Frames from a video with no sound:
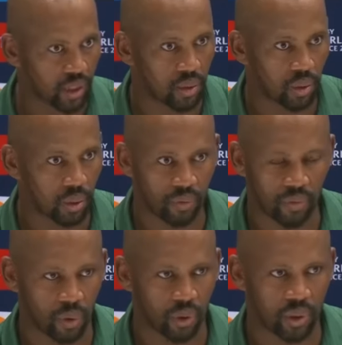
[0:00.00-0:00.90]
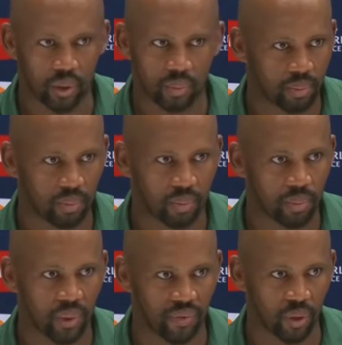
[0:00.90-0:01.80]
So if you're not
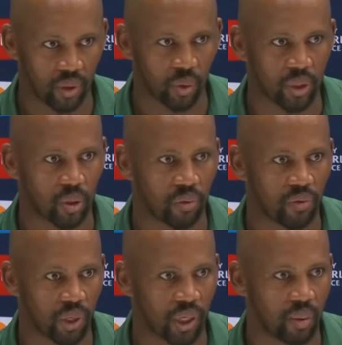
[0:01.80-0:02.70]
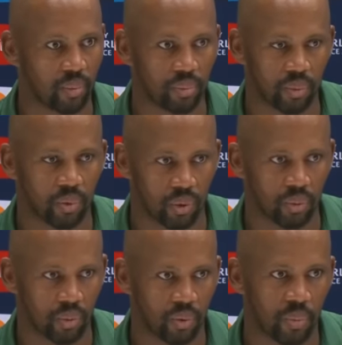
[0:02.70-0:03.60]
switch on for the game,
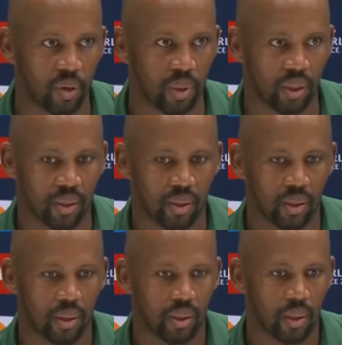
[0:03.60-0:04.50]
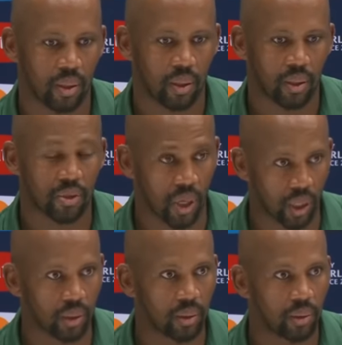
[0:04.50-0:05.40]
you'll probably
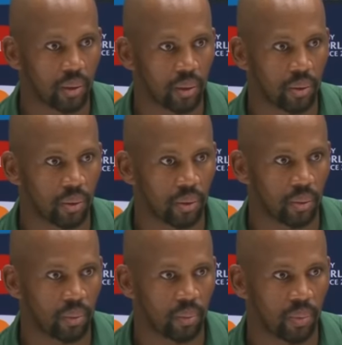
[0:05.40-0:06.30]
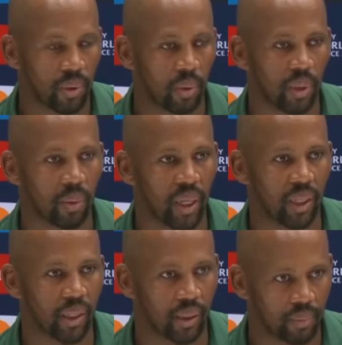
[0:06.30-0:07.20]
struggle. You know, we don't want to make it